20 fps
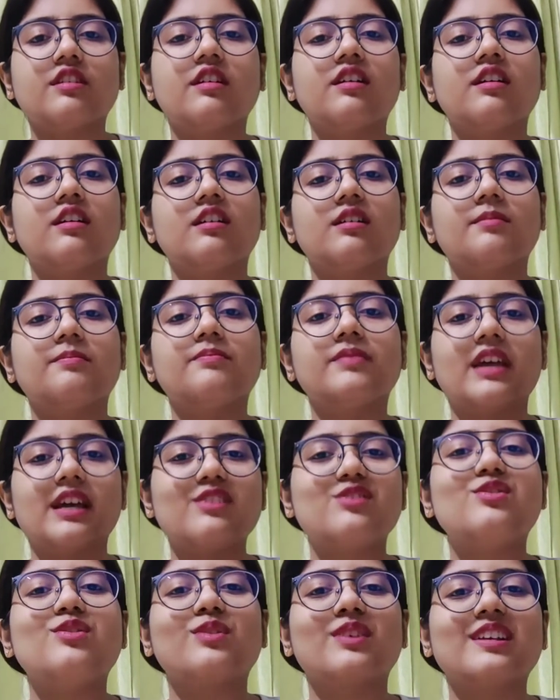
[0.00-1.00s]

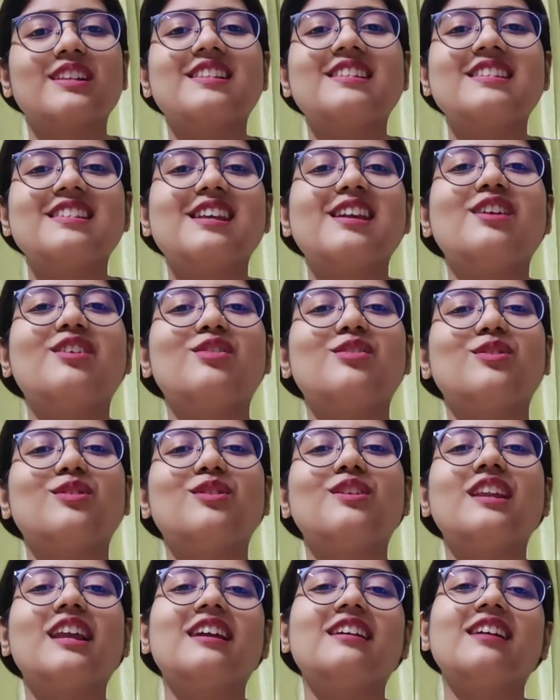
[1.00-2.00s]
as you can see,
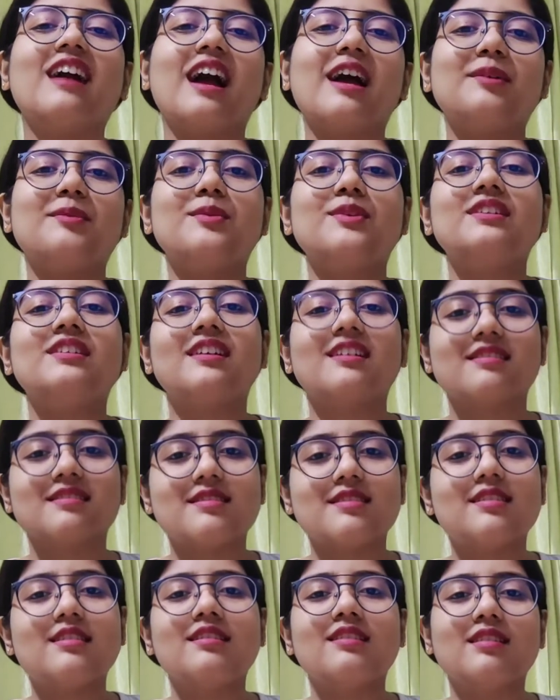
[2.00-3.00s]
like I would
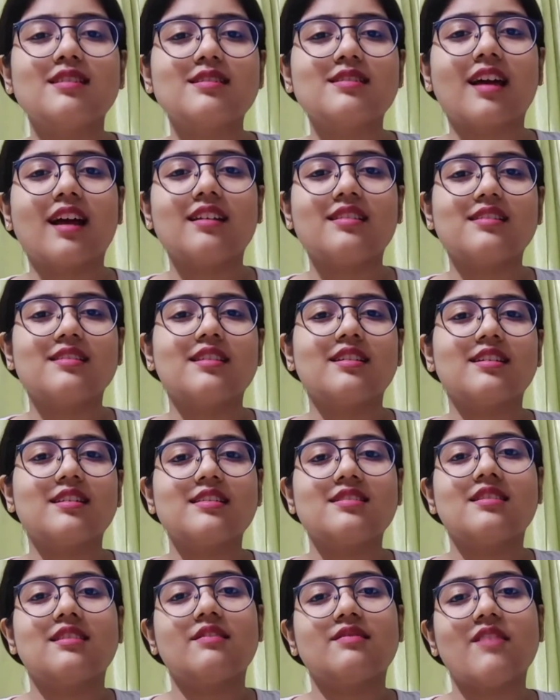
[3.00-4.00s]
consider this as a
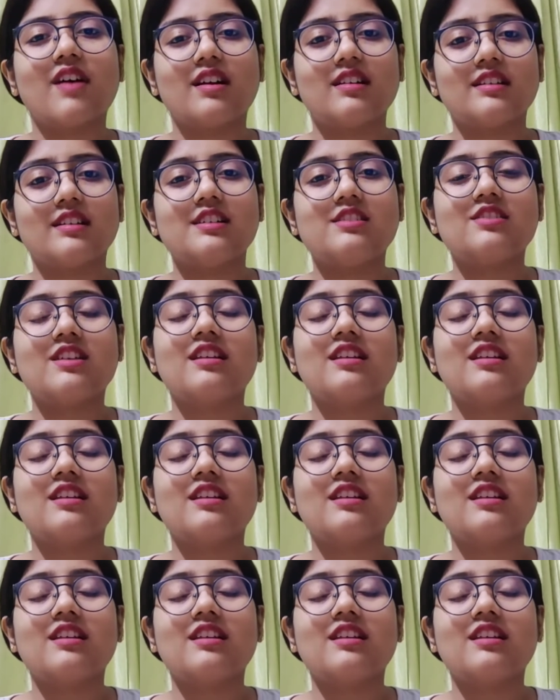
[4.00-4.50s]
disadvantage,